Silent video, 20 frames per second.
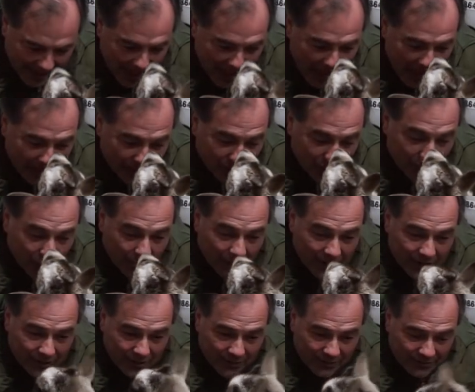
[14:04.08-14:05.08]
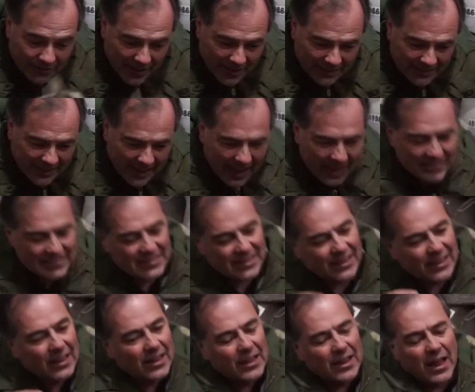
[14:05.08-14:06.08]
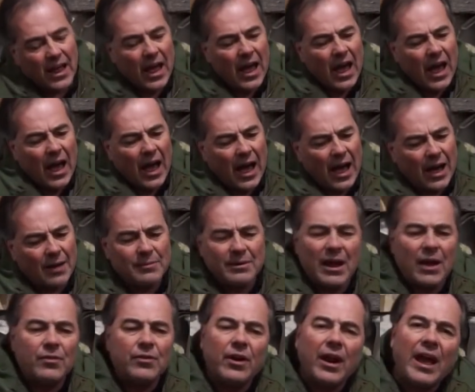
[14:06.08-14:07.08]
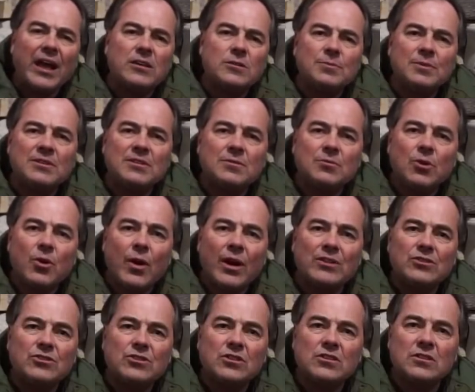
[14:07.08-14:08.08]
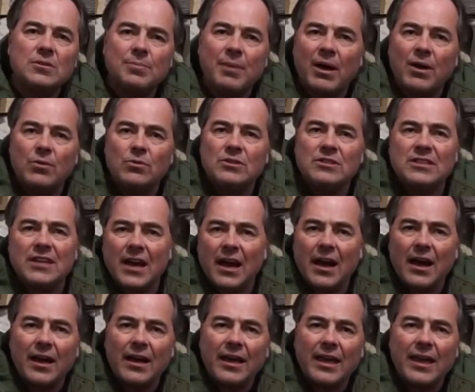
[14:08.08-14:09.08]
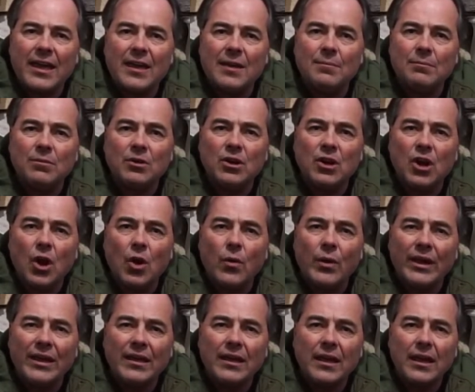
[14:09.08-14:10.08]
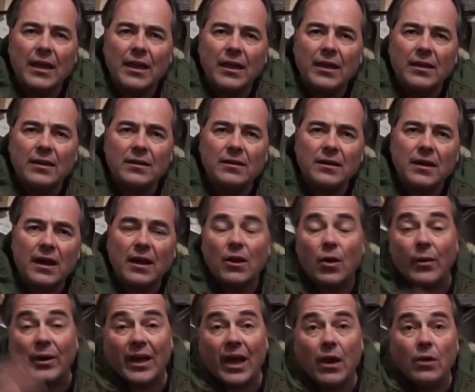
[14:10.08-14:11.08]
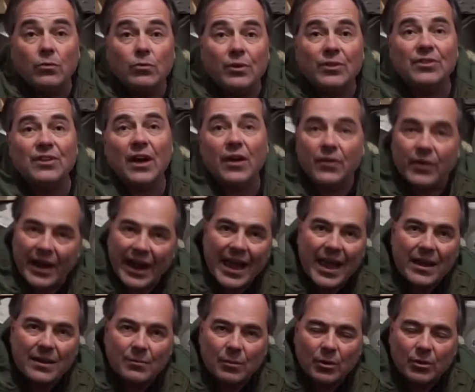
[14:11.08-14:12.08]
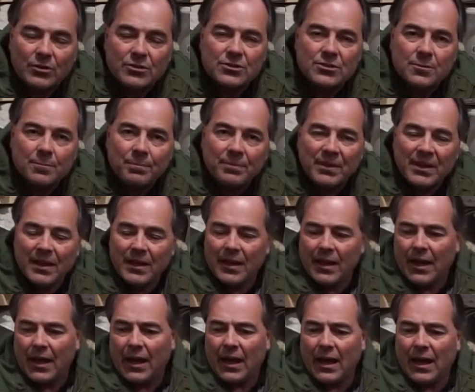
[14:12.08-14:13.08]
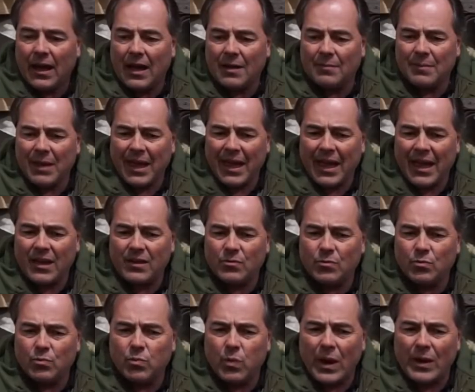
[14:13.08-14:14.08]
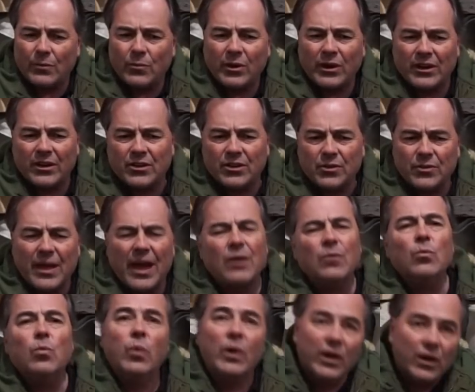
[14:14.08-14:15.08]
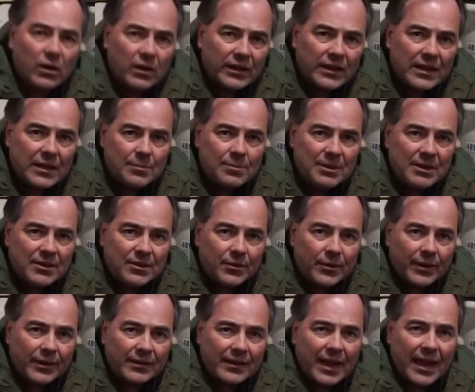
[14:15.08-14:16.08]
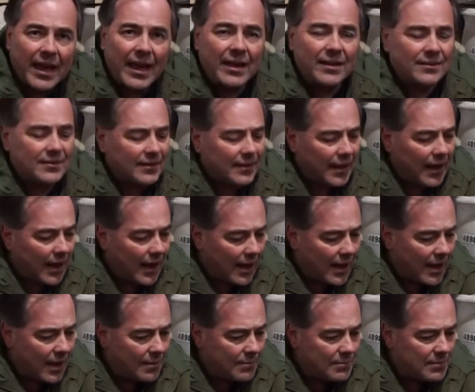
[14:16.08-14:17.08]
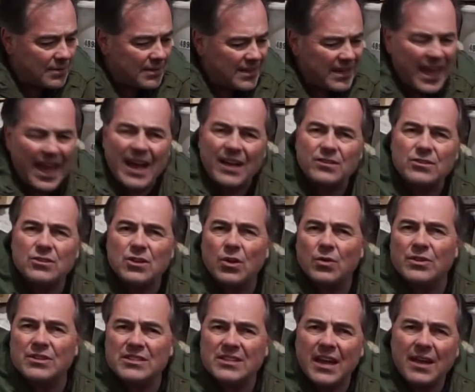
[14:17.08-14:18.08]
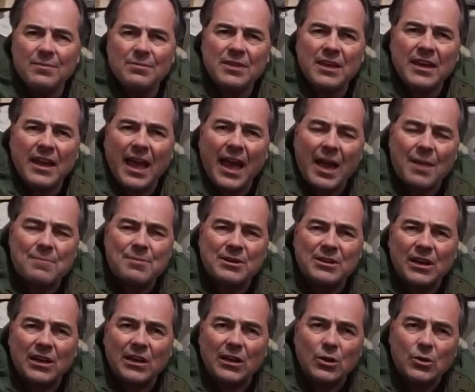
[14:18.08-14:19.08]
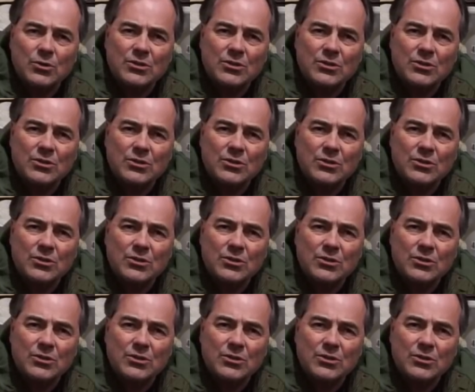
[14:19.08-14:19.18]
And you are doing fantastic. Now there has been some questions about him going out with the other animals, and when we're going to do that. Will he be doing that? Yeah. So the same thing happened to Lucy